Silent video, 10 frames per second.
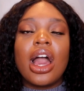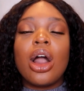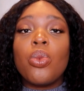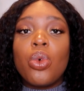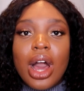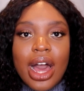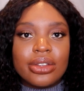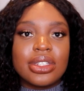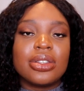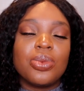and what
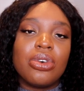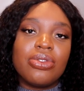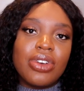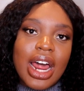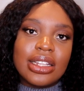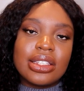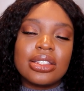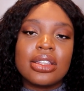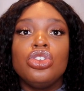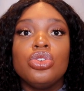houses and what
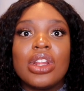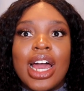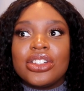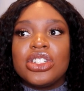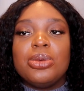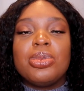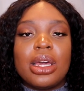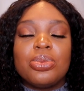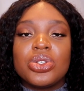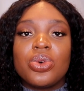flats you'd actually be
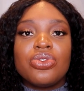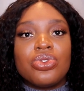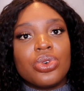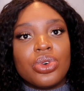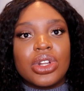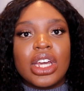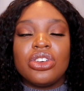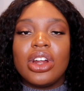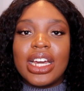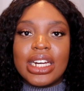able to afford and
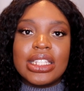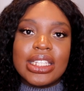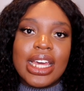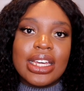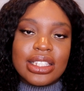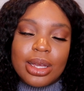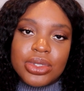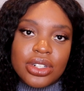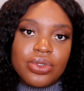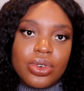you're likely to get
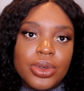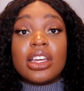accepted for.